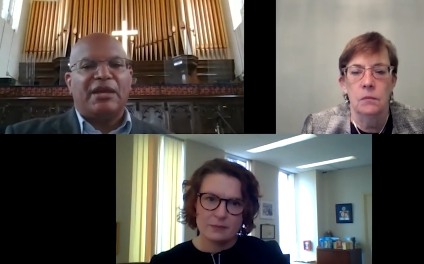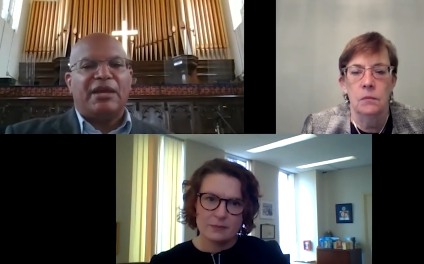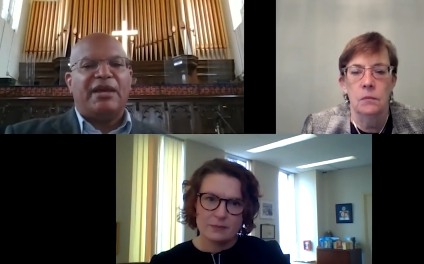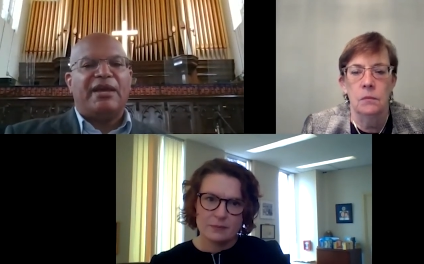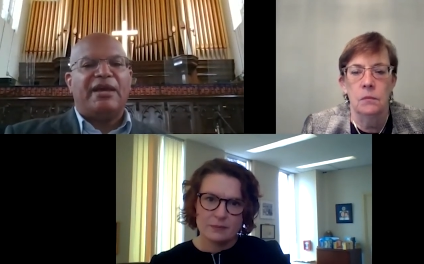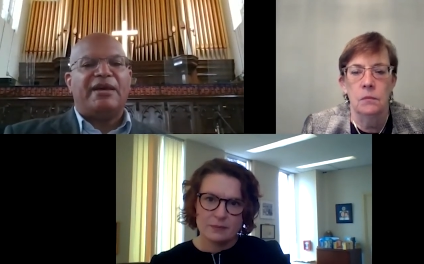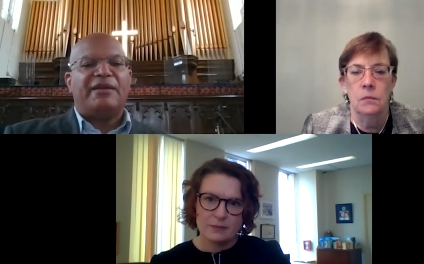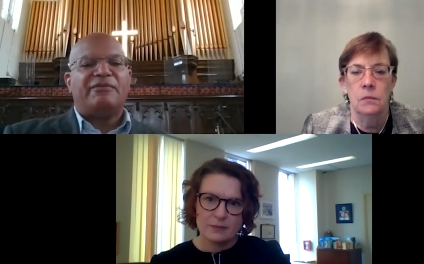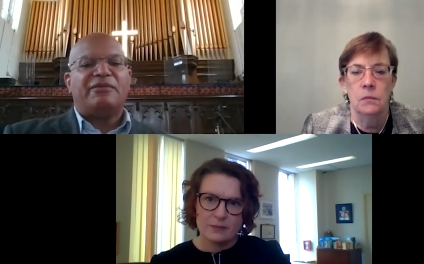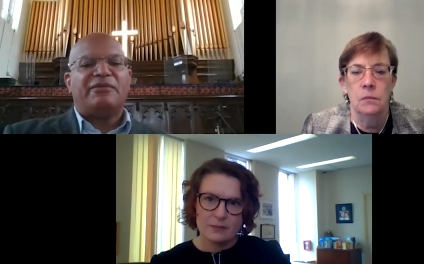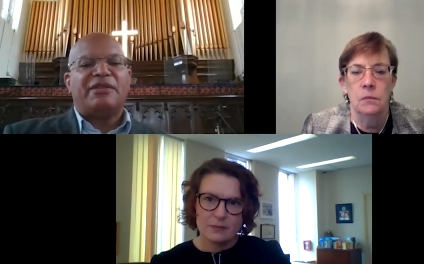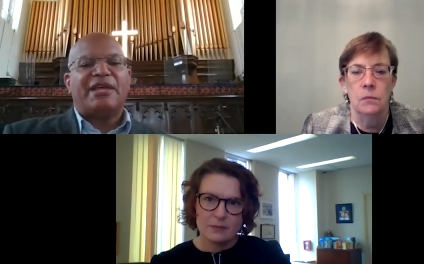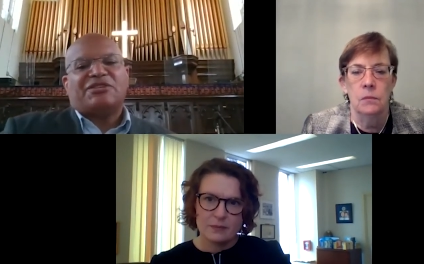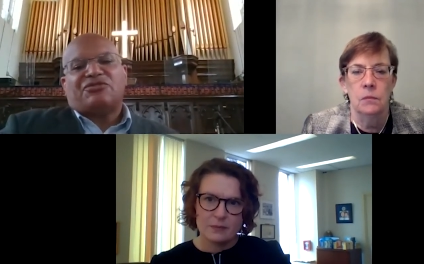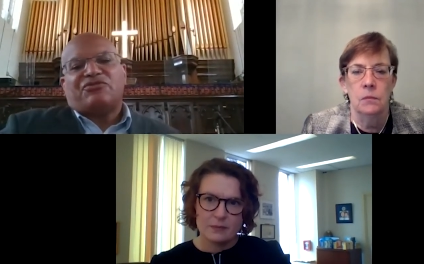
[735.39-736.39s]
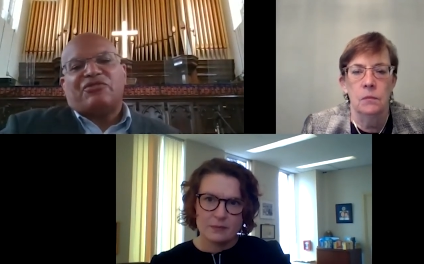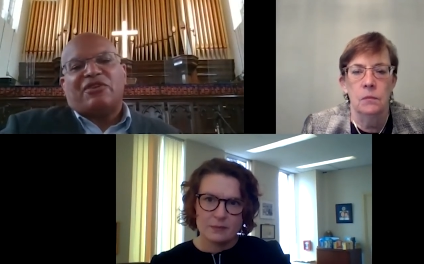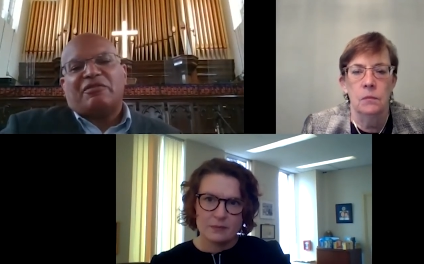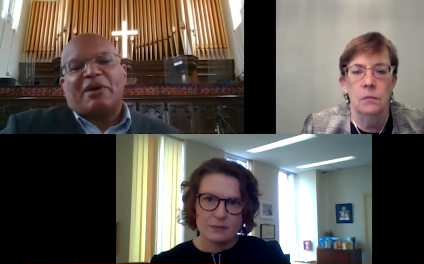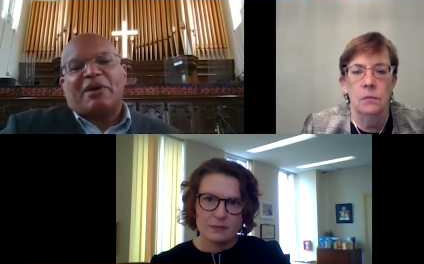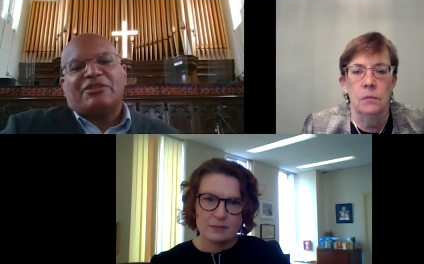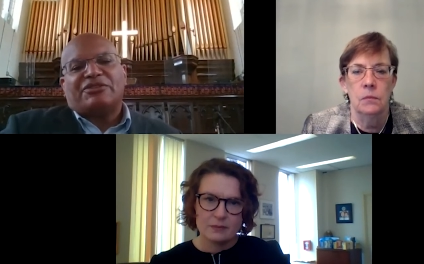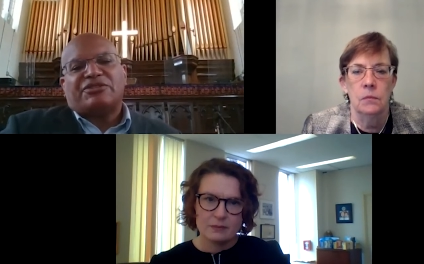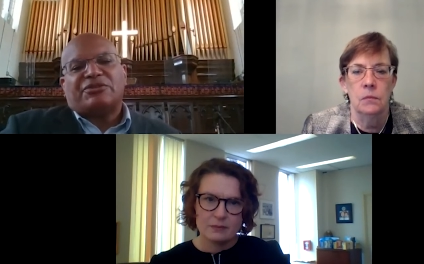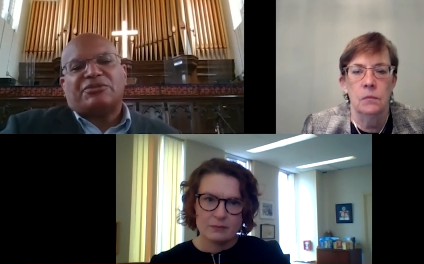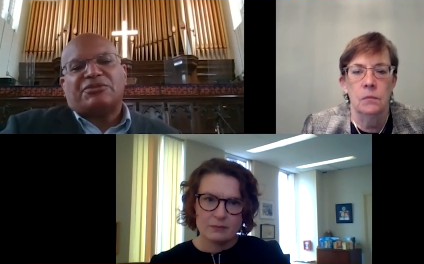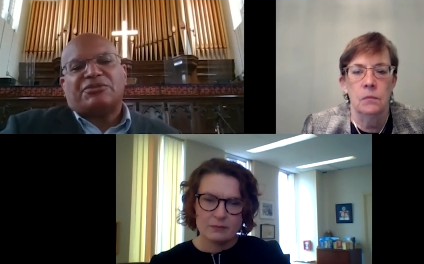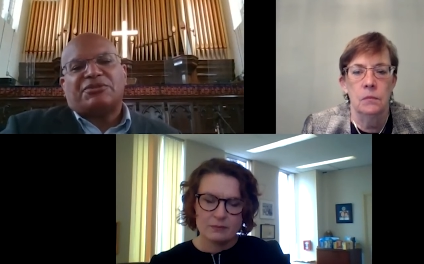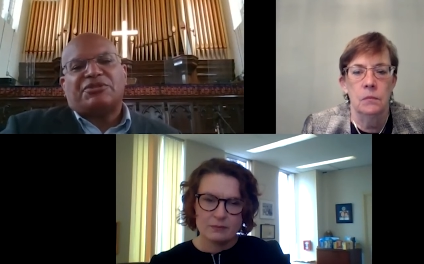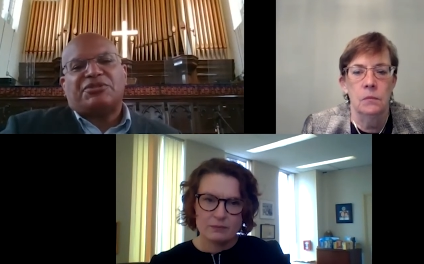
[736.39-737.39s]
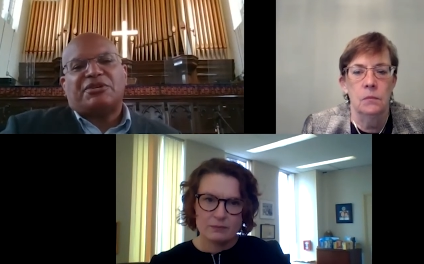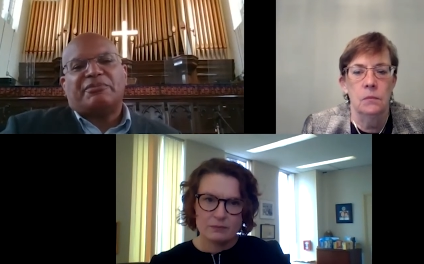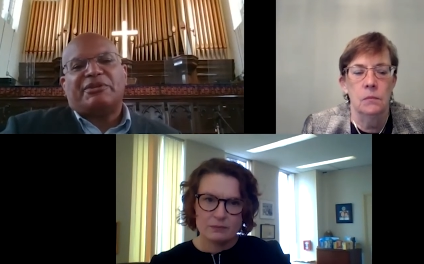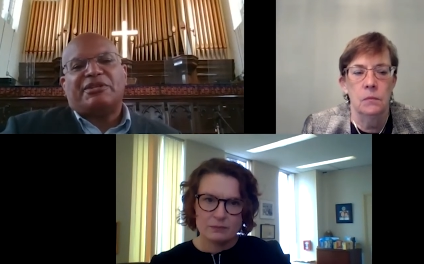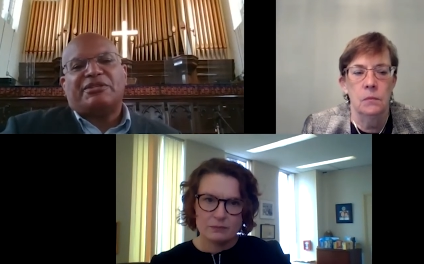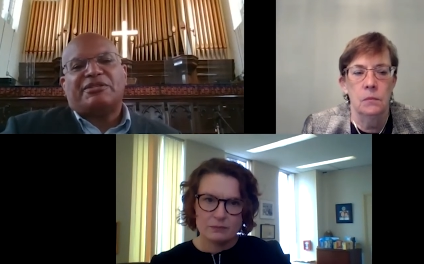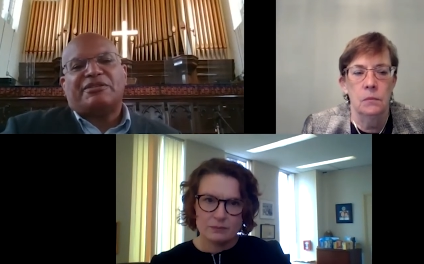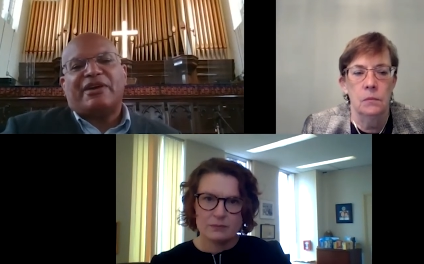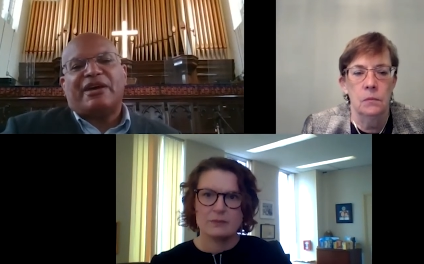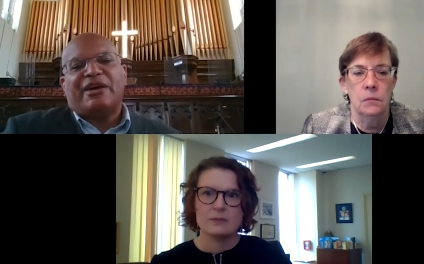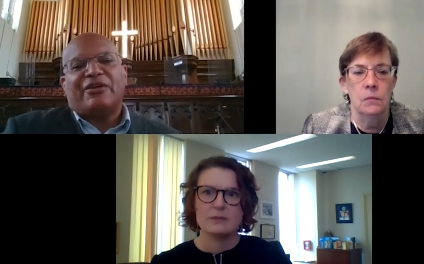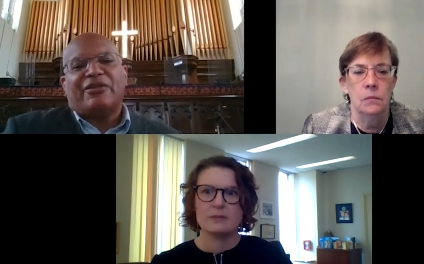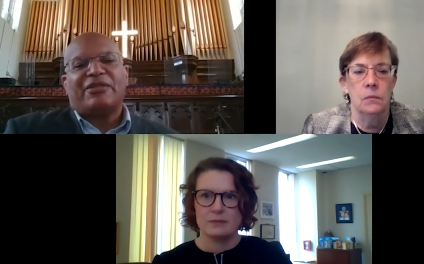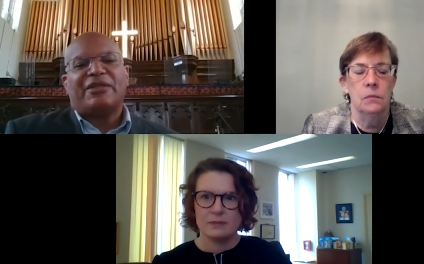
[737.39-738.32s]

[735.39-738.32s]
Speaker 1: And that's driven by the social determinants of health.